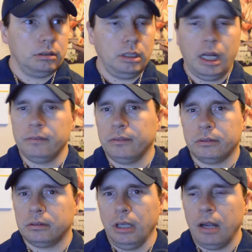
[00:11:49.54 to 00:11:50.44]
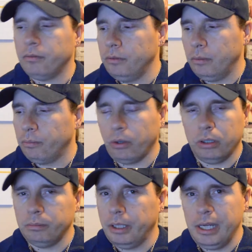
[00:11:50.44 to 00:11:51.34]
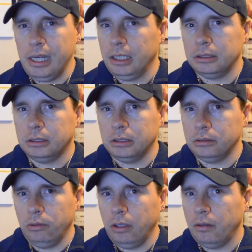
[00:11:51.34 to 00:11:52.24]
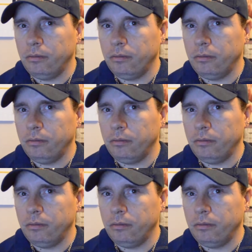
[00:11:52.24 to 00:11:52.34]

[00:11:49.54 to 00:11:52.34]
I've you know, broken my hands, you know,